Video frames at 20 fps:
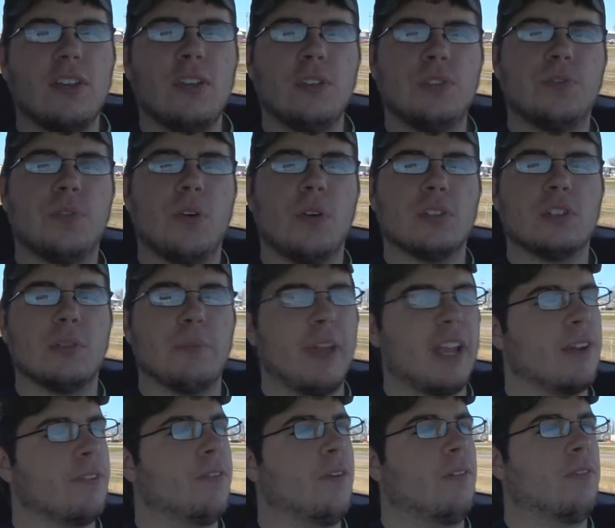useful to
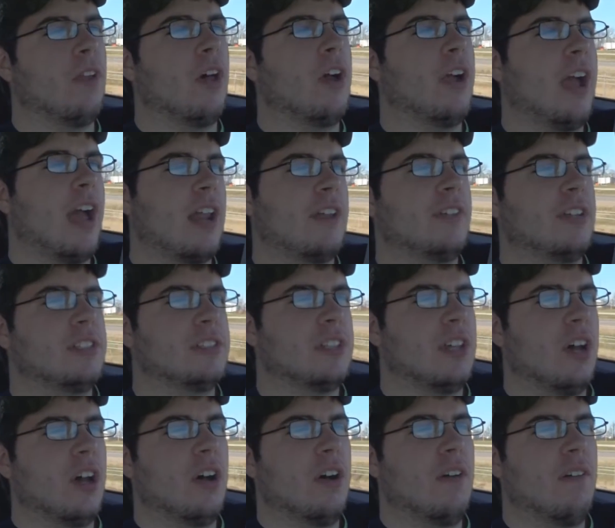make a full vlog out of it,
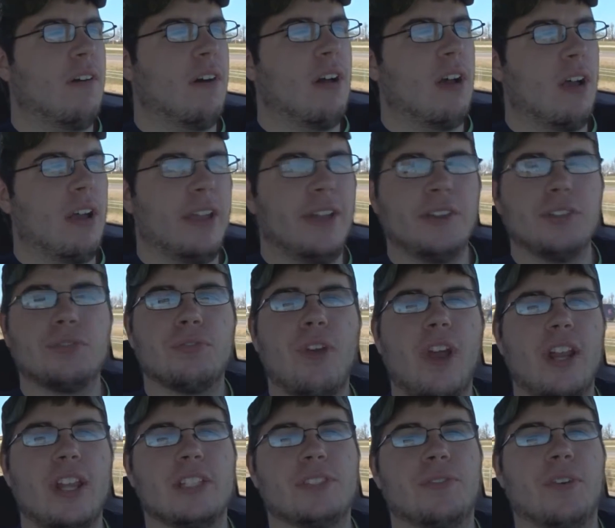so here's
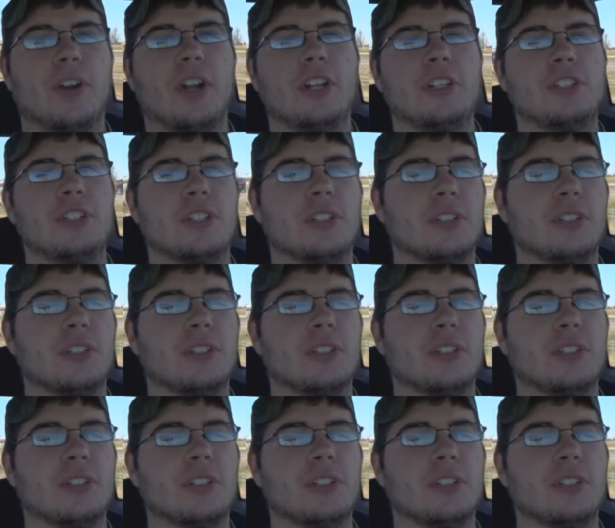Friday's footage.